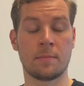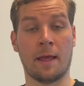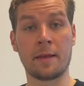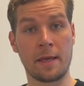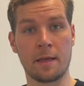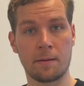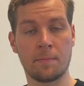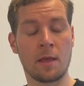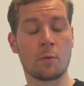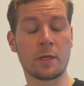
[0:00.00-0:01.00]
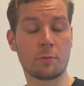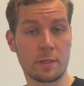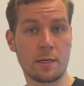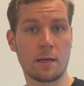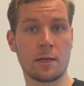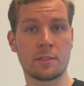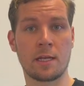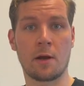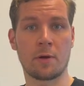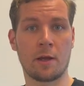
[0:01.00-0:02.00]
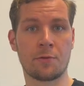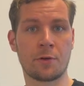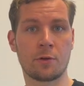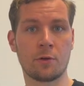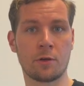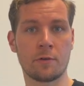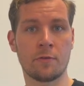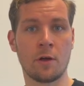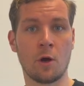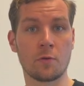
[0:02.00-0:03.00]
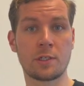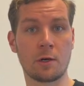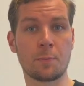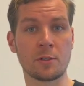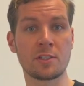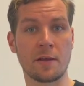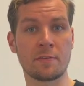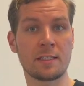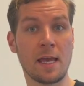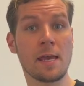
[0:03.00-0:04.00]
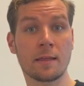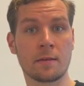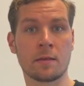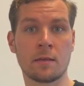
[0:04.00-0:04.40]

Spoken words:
And here we realized an area under the curve of 0.78.